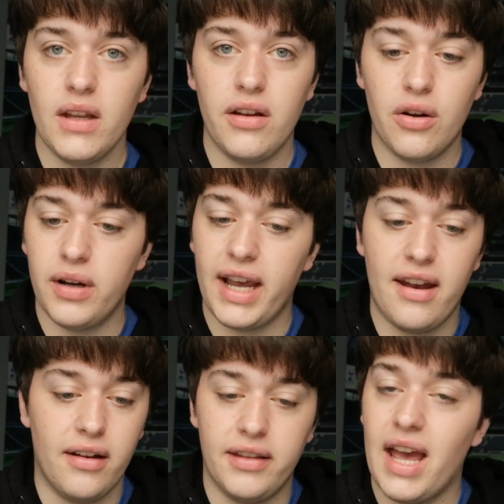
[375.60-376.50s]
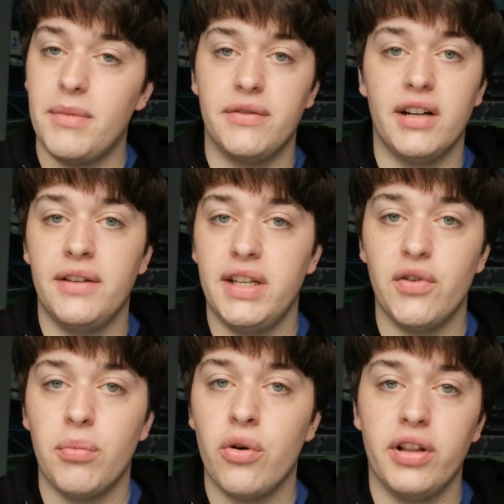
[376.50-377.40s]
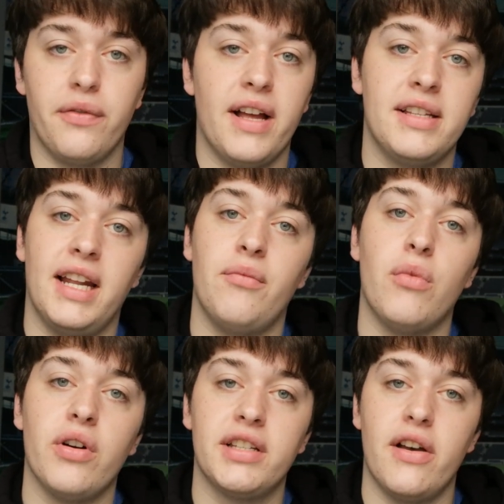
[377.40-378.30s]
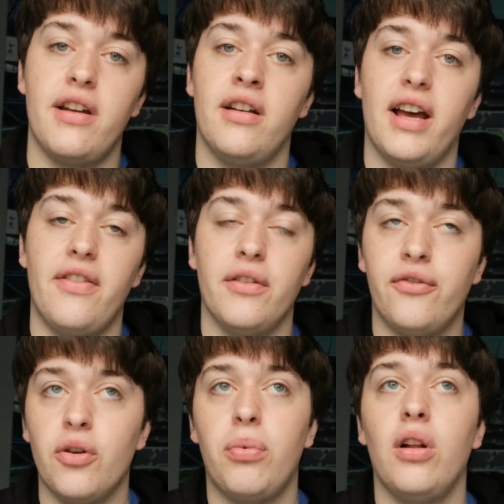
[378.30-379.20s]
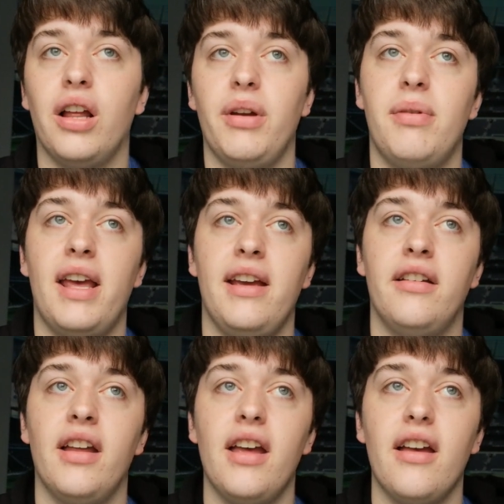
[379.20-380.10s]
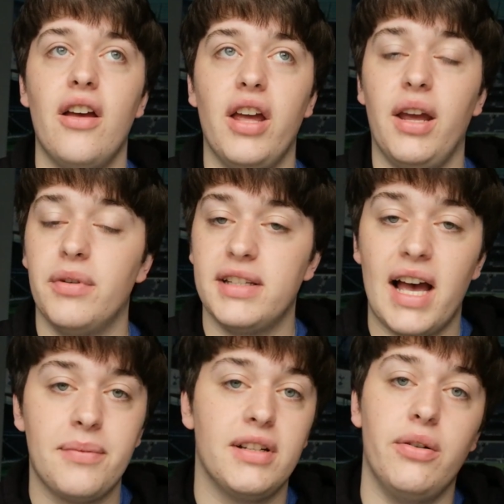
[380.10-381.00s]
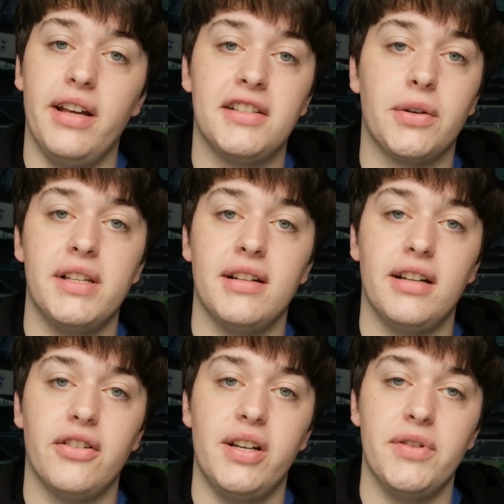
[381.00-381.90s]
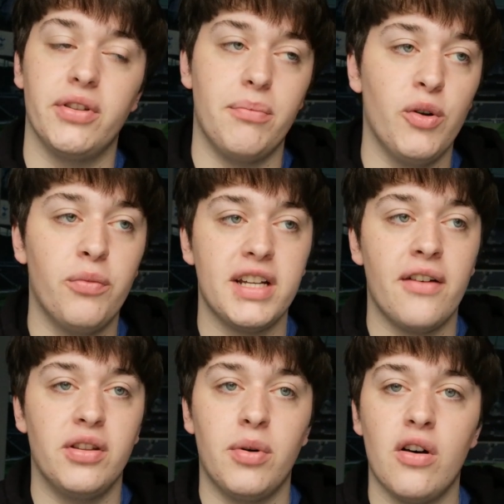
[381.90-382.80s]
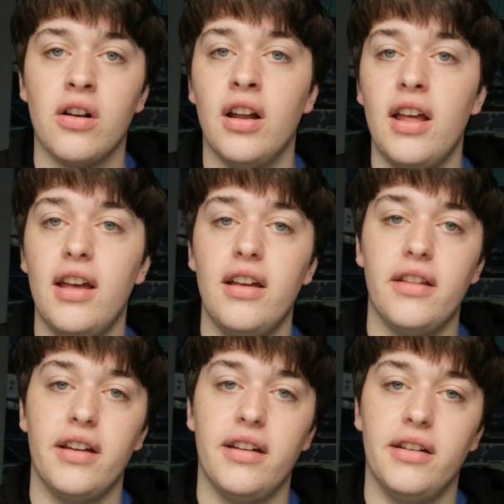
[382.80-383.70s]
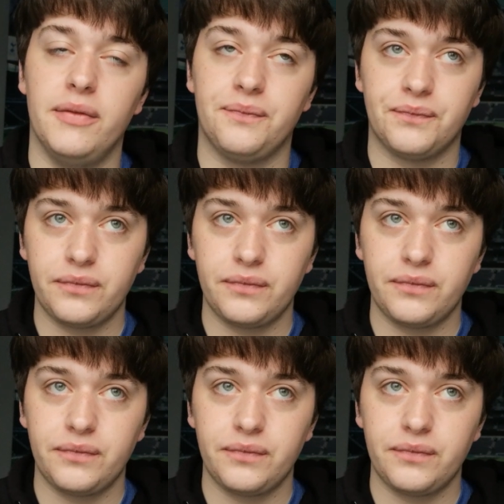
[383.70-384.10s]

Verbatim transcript: you know again the atmosphere lifts even more. The fans get even more excited, and the football that we played, it was absolutely exquisite at times. You know, the movement off the ball, the